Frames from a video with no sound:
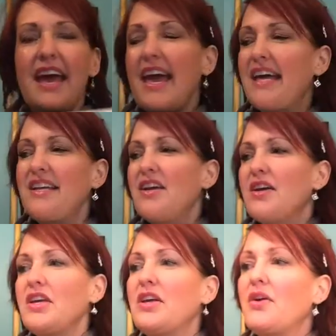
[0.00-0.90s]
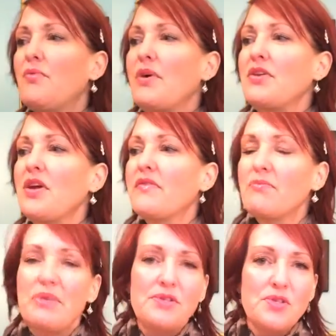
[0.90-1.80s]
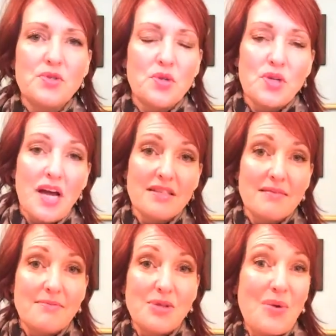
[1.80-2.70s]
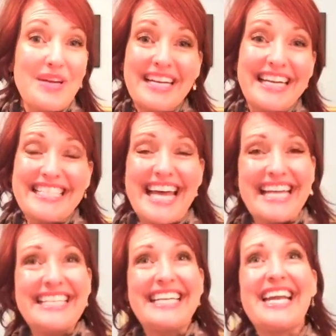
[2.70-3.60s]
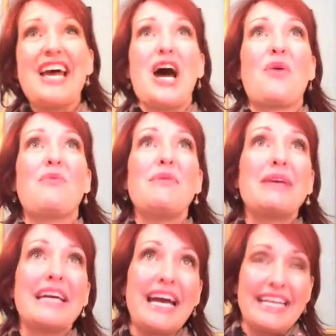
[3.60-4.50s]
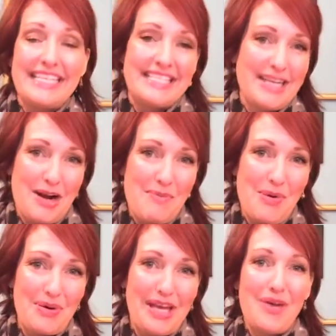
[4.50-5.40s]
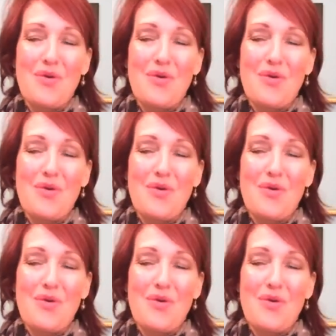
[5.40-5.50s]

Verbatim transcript: And, you know, whether you have a business or not, sometimes going and attending a ribbon cutting ceremony